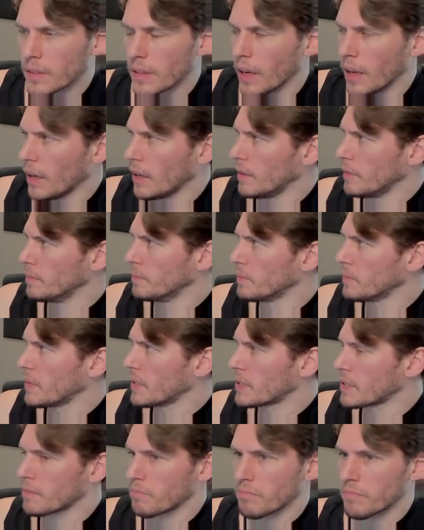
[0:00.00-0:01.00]
Um,
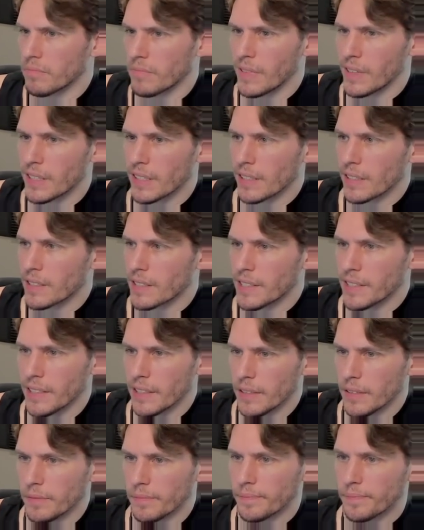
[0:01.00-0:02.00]
it's it's like
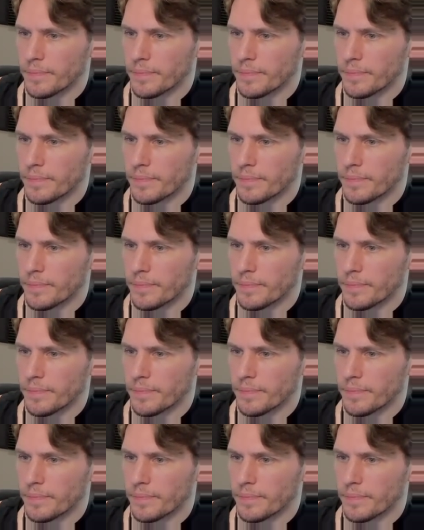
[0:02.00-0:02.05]
C.